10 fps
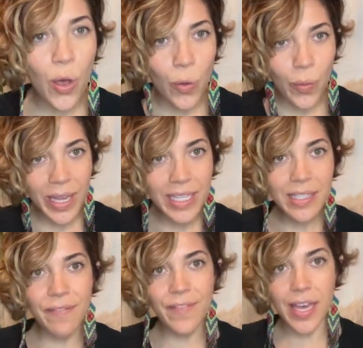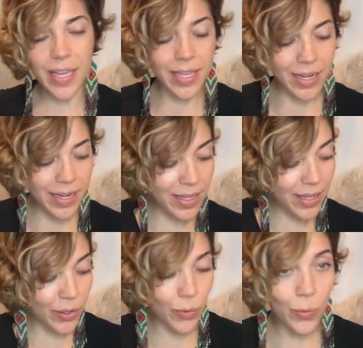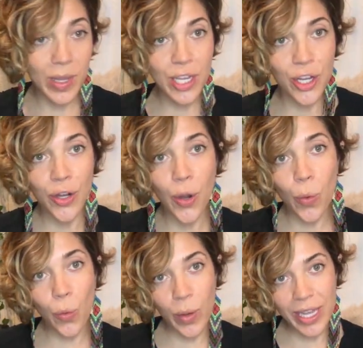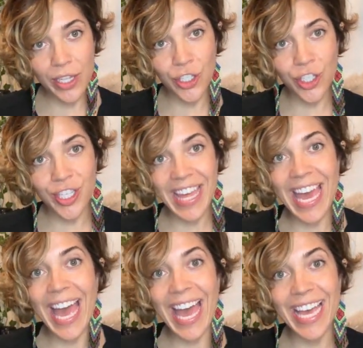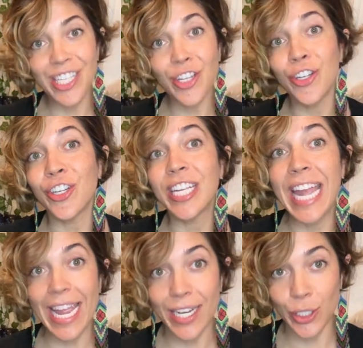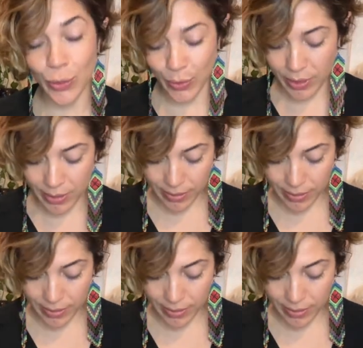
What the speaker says: always fun when you're a witch that has her candles.